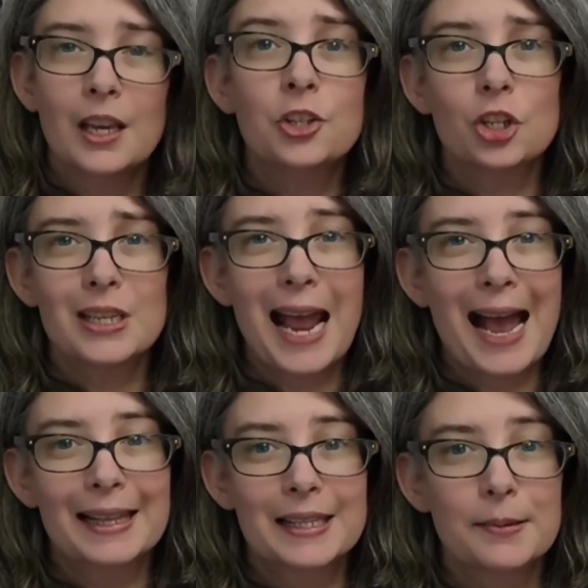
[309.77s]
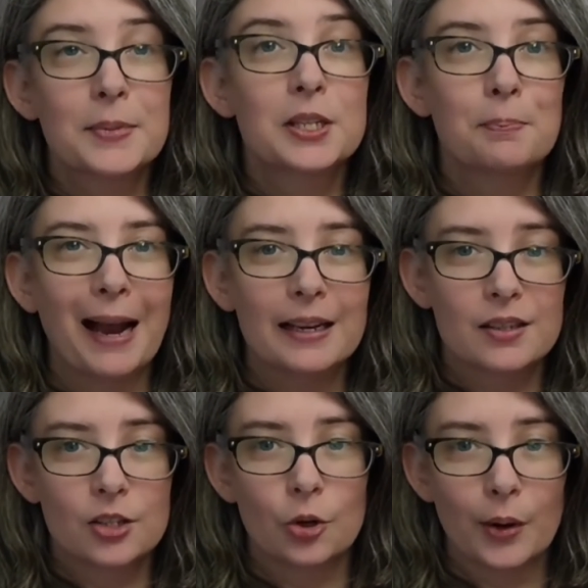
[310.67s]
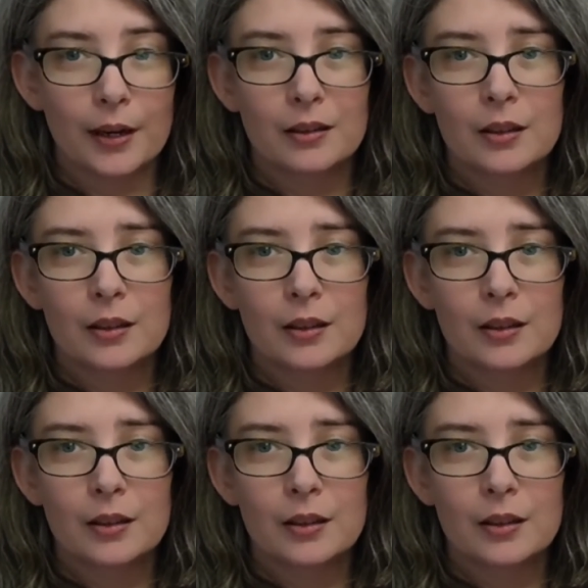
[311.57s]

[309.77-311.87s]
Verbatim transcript: It just adds some spice to it.